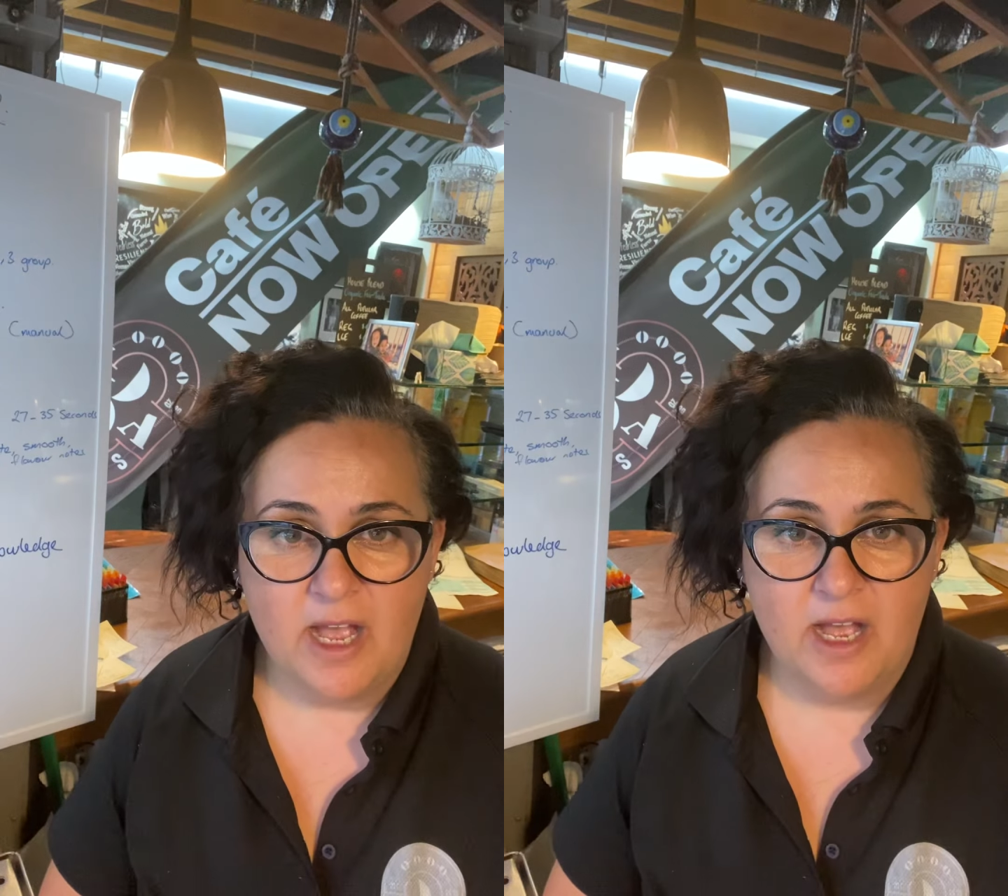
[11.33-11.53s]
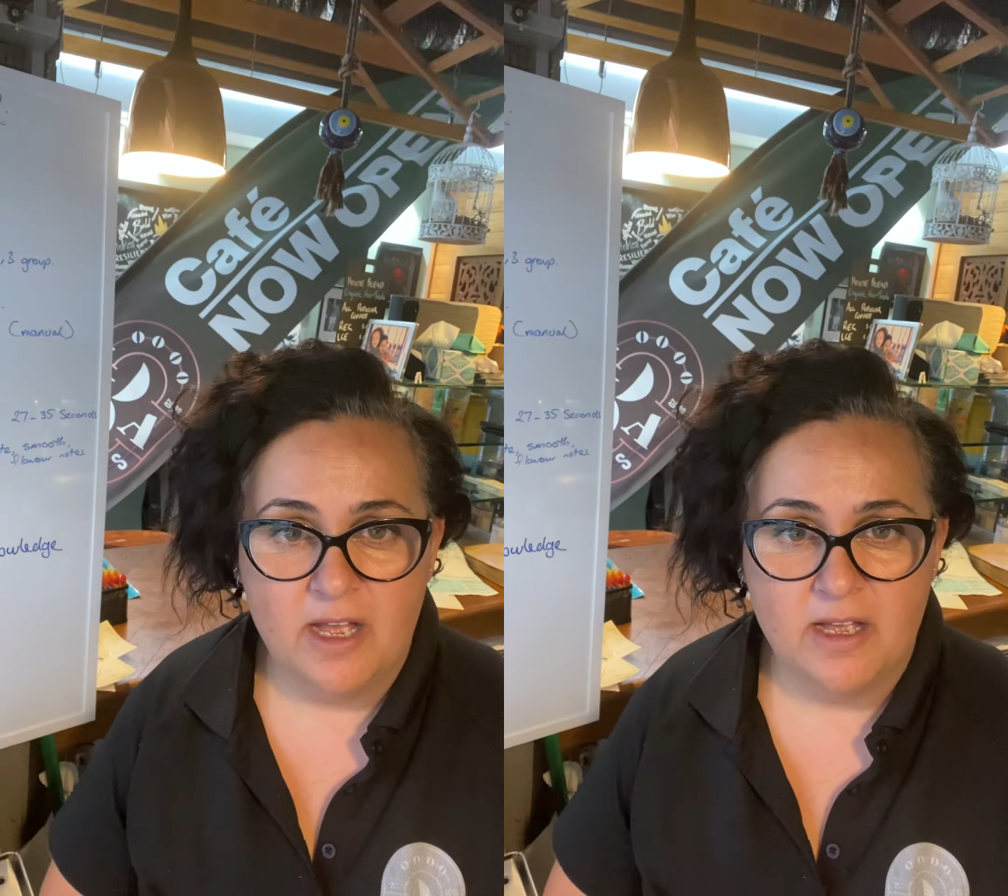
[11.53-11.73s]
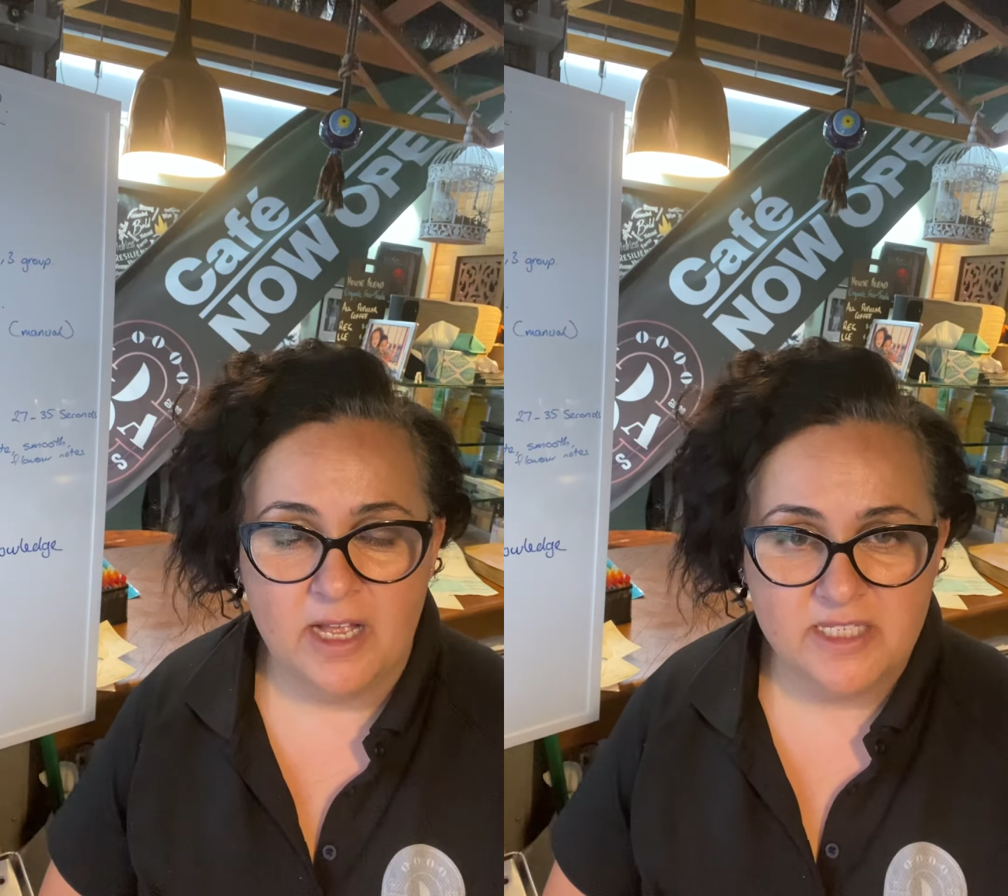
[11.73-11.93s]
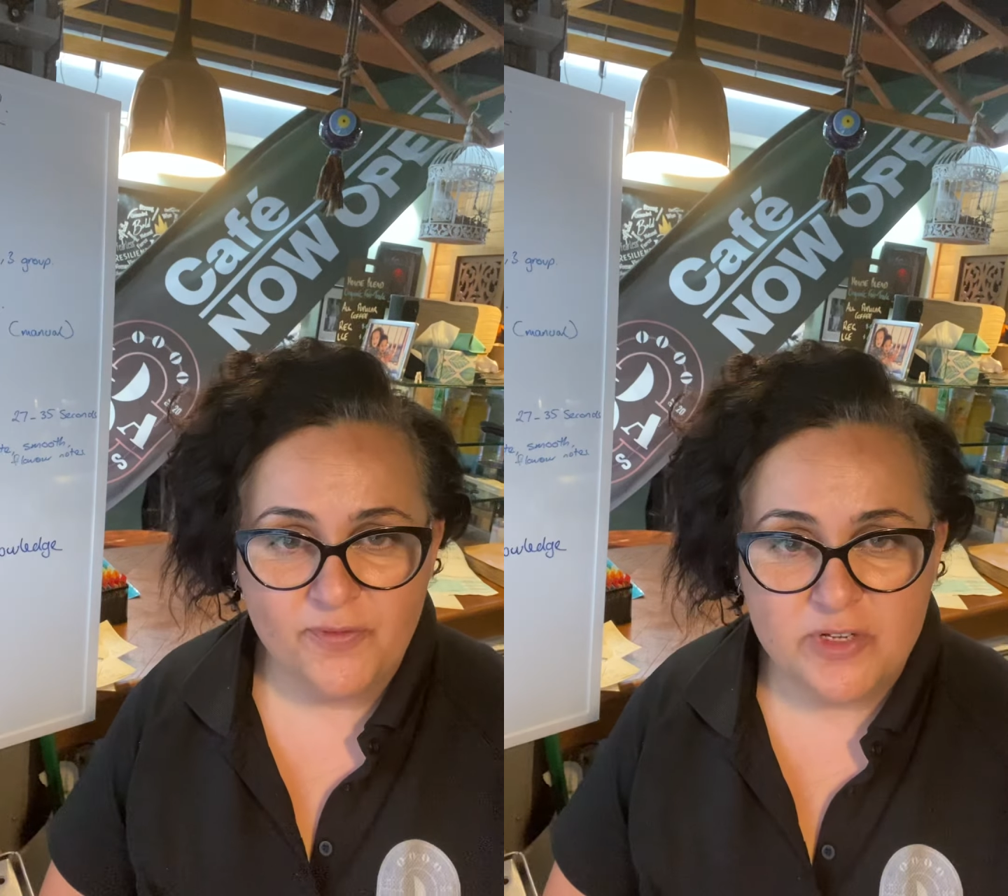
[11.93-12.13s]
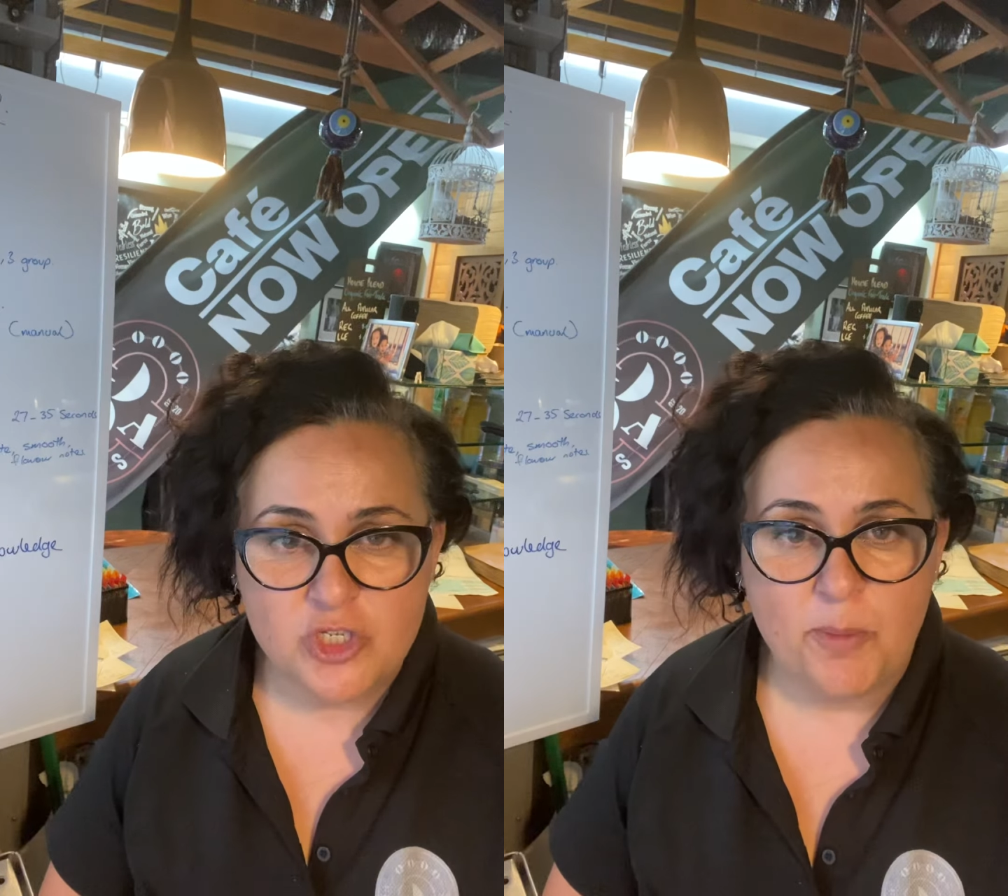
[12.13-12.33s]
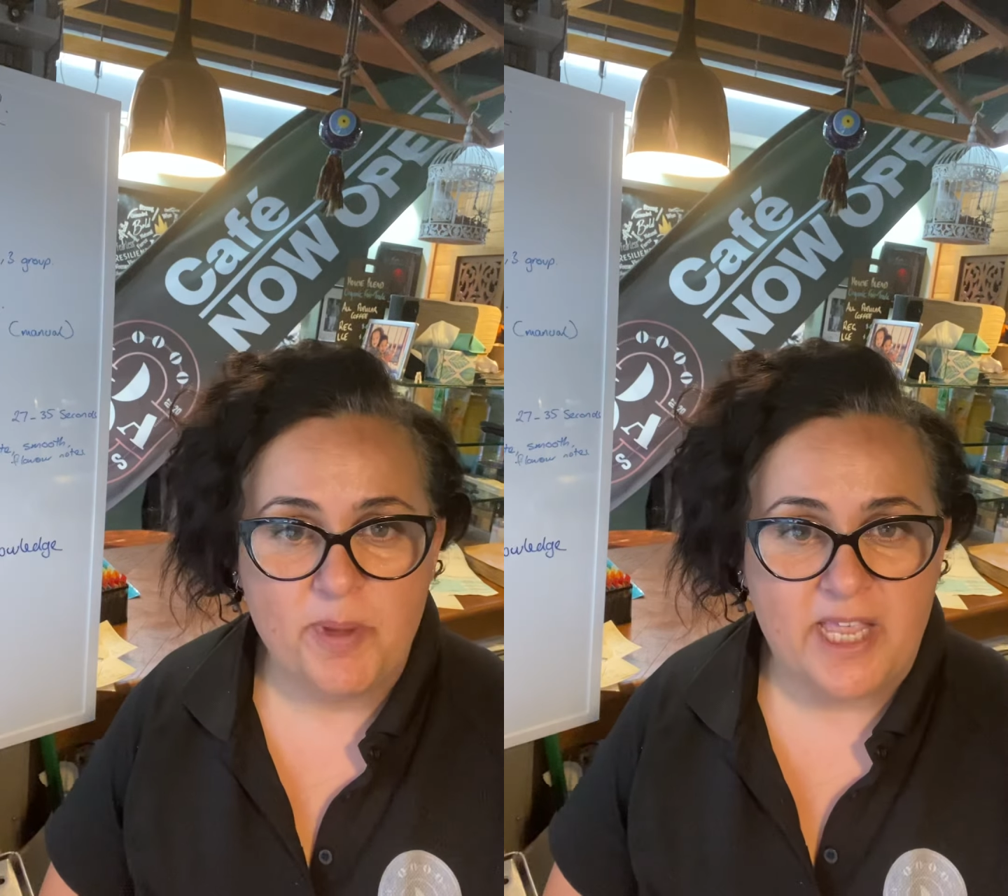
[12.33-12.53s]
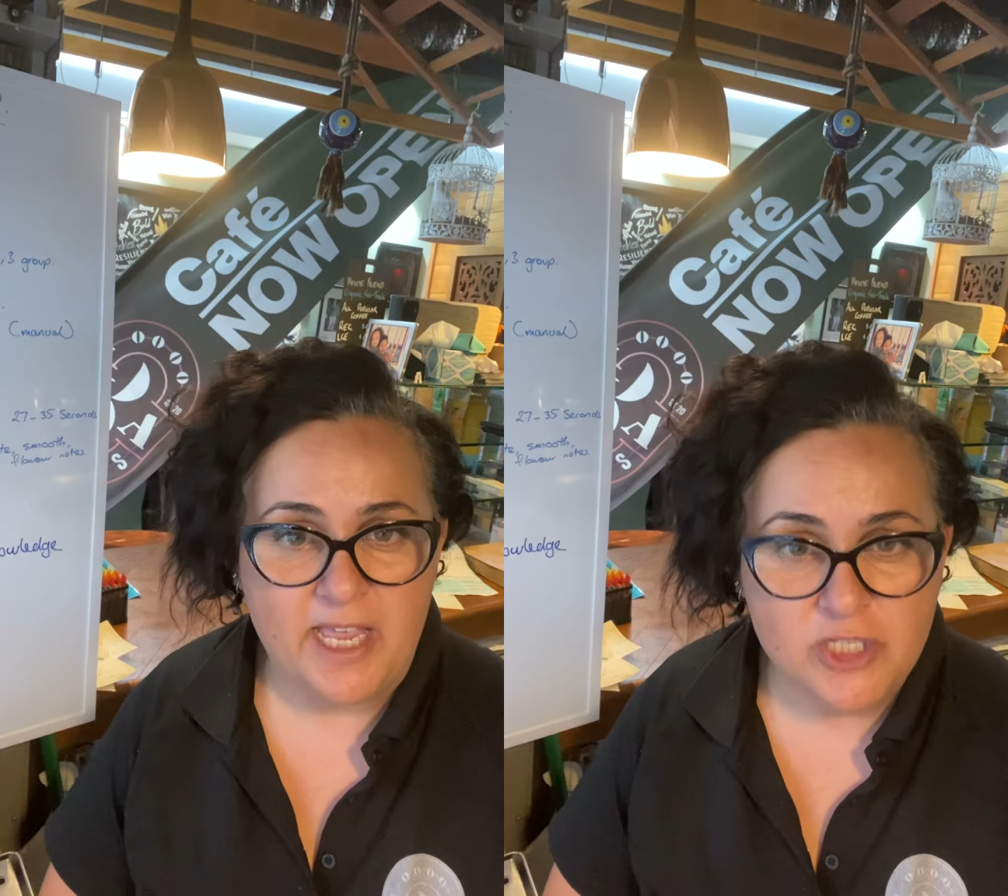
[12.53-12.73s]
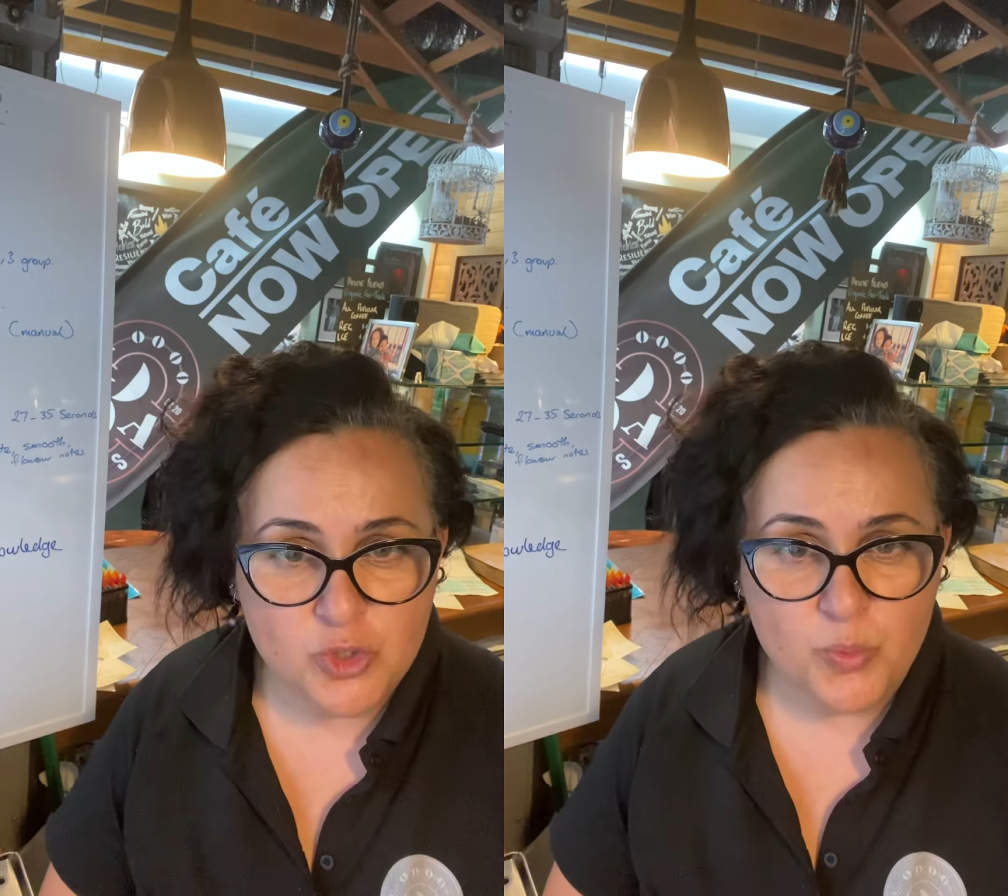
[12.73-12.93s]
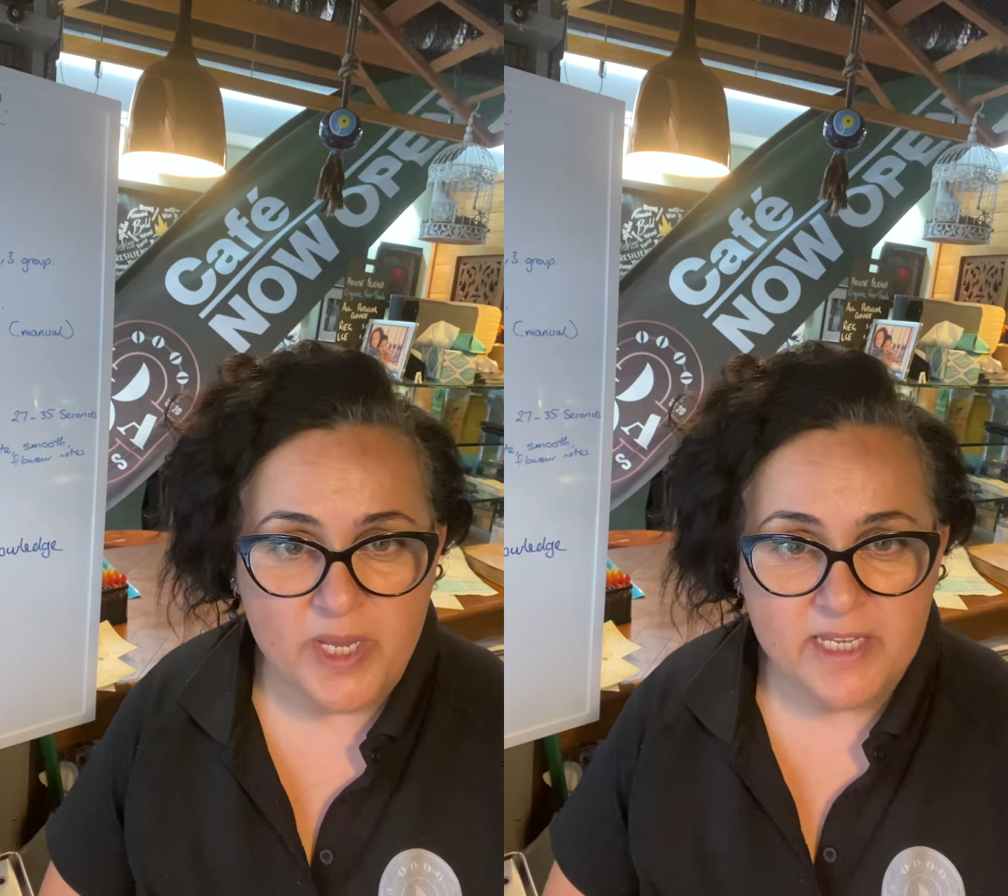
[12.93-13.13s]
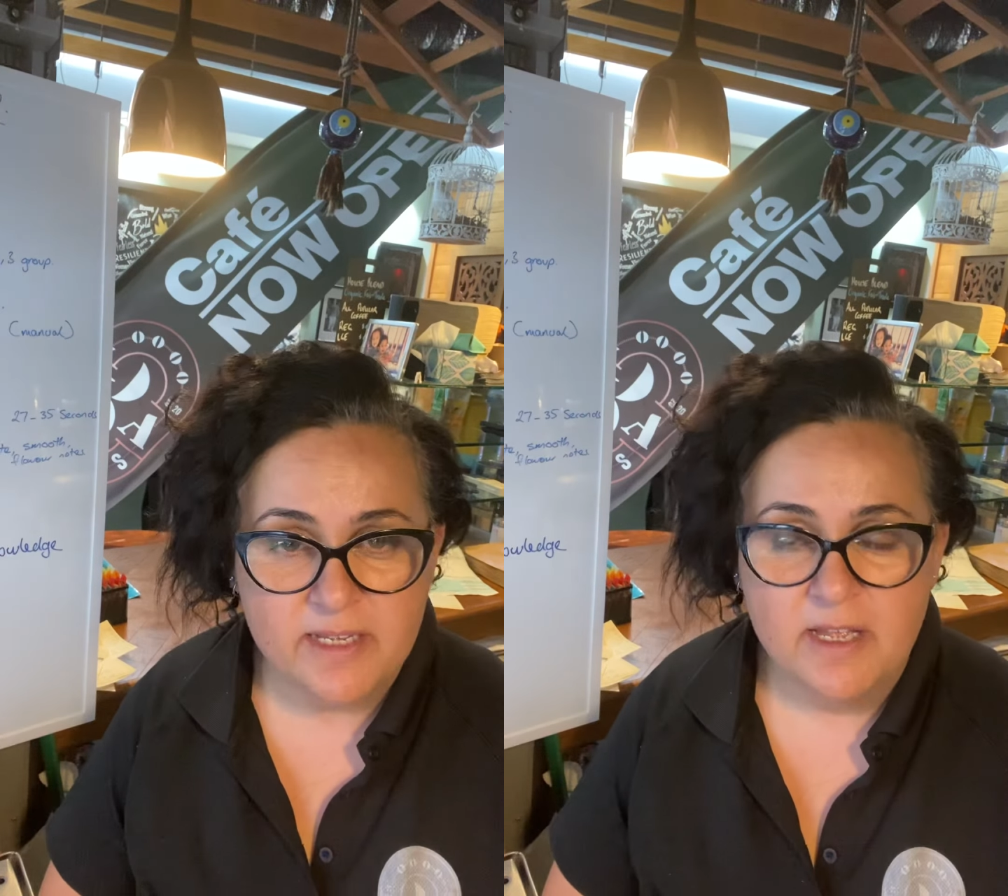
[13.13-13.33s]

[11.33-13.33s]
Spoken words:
a different topic each week.